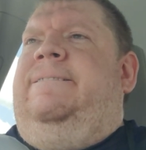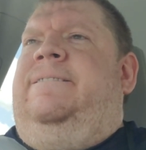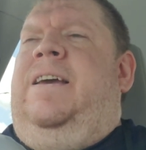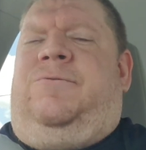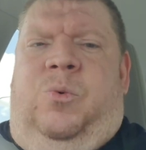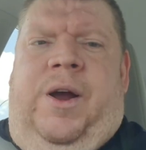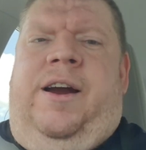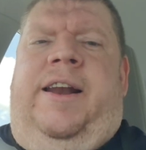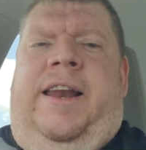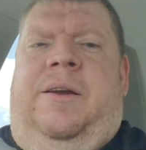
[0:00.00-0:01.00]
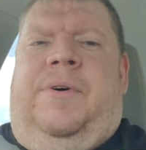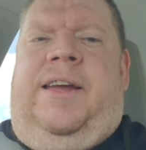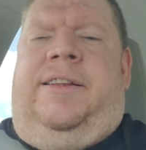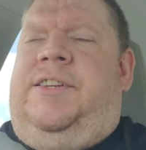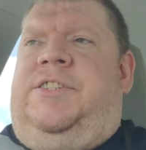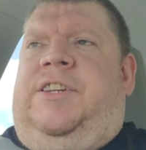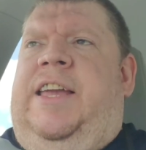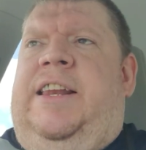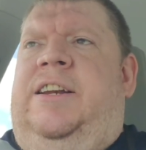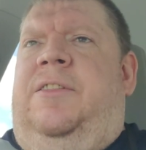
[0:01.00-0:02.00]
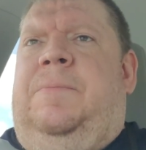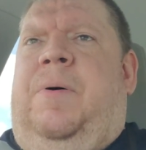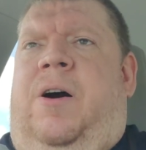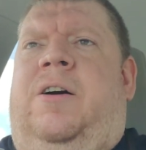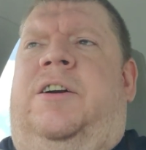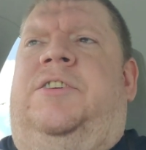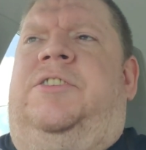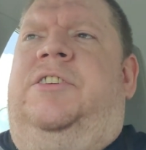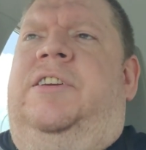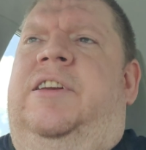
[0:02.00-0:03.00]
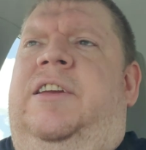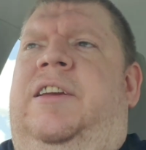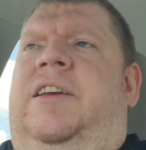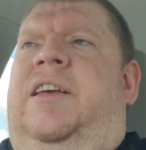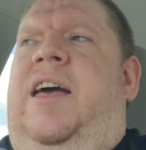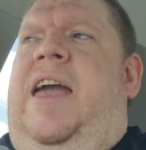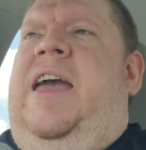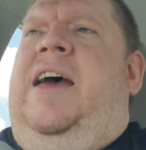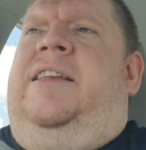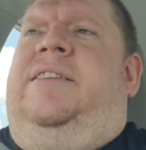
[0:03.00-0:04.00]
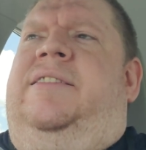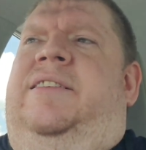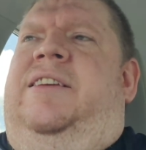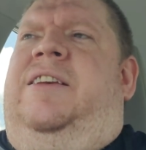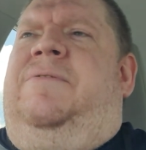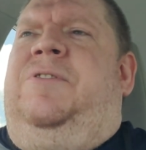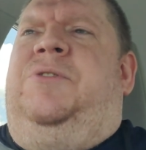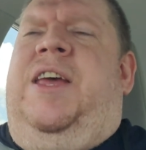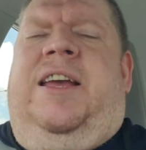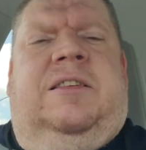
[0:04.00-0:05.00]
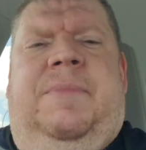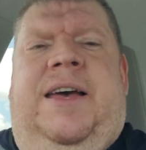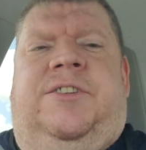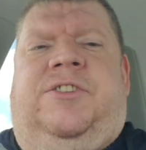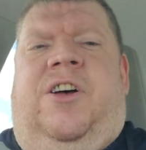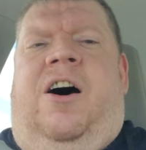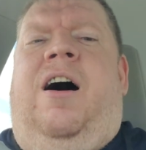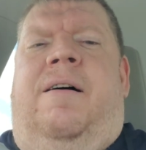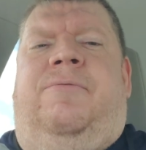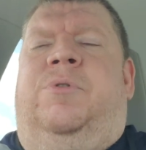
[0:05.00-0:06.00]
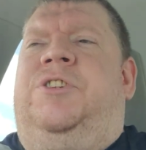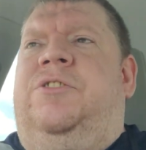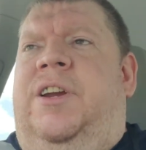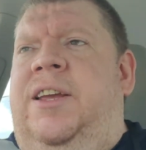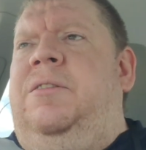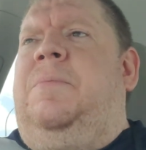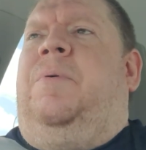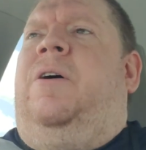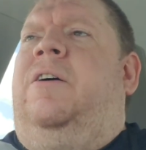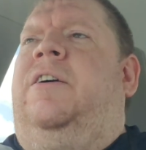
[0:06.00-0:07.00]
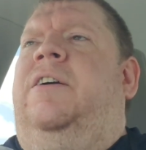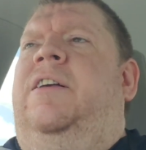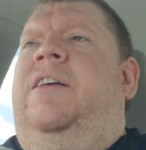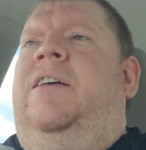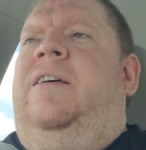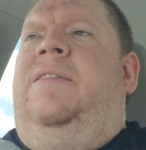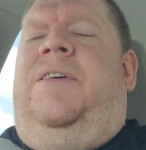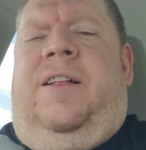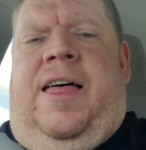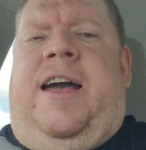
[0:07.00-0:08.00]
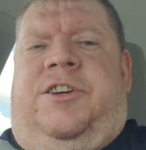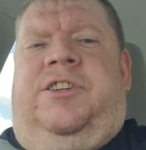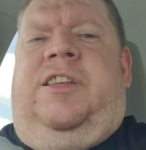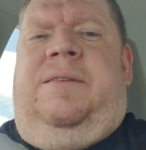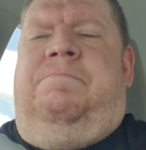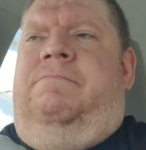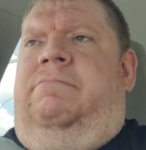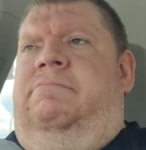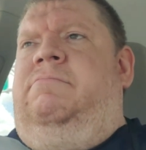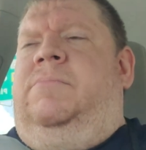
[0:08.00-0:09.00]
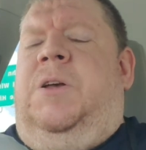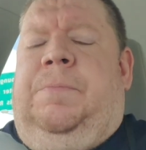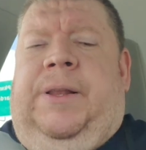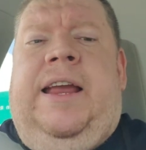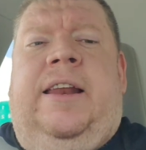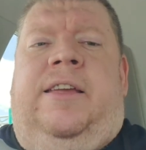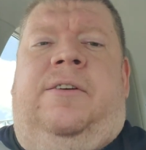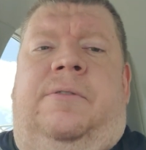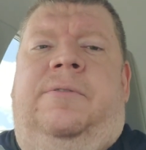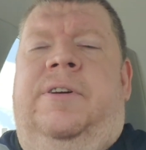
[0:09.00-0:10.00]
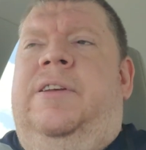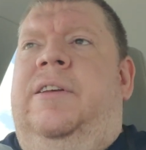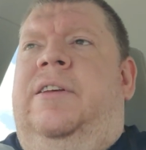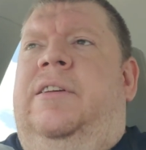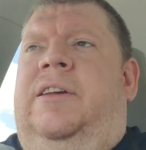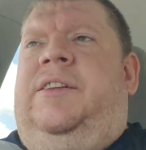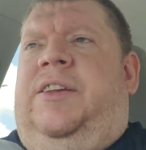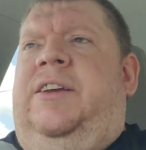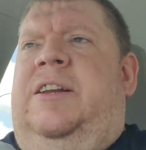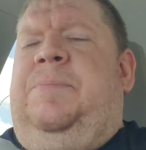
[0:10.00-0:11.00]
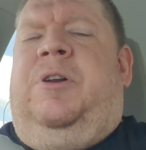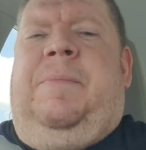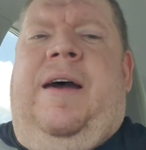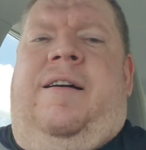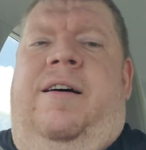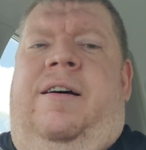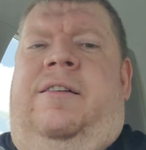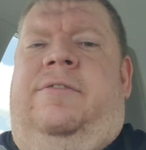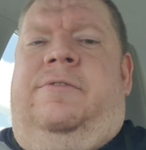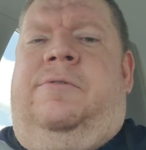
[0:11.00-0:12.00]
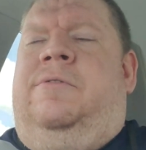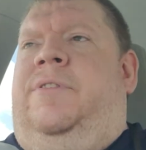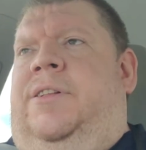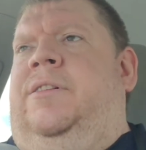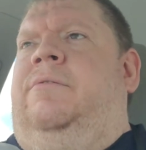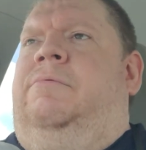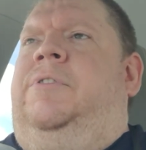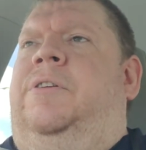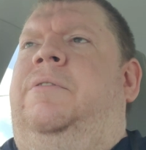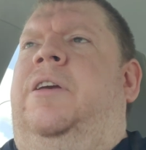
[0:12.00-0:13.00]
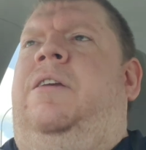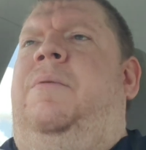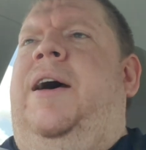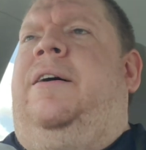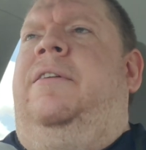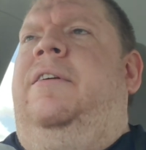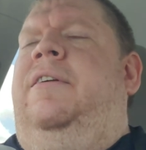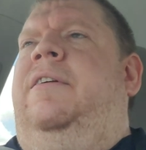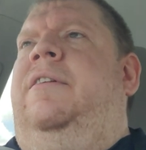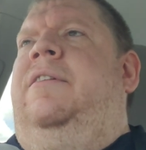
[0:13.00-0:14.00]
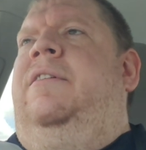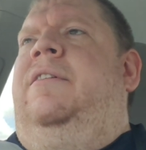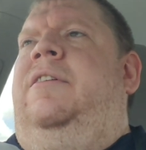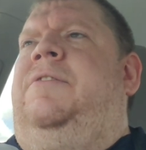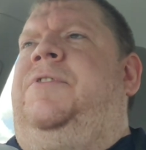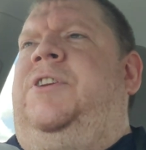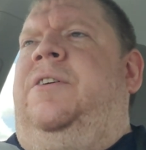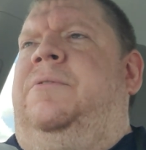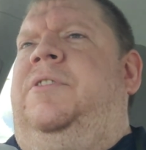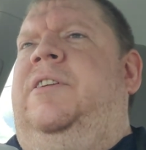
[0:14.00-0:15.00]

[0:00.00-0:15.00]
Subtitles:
you have to wear it anyway just to get into the parks. And if you take the masks off once you're in the park, they'll actually complain at you and tell you to put it back on, or they'll, you know, kick you out if you don't.